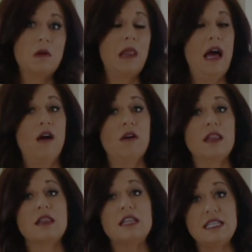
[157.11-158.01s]
allow
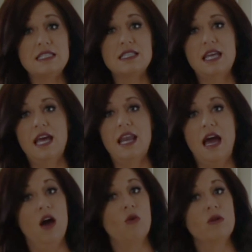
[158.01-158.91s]
at least 10
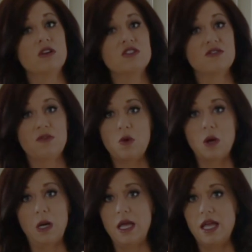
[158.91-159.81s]
hours
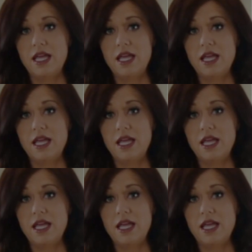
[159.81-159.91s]
for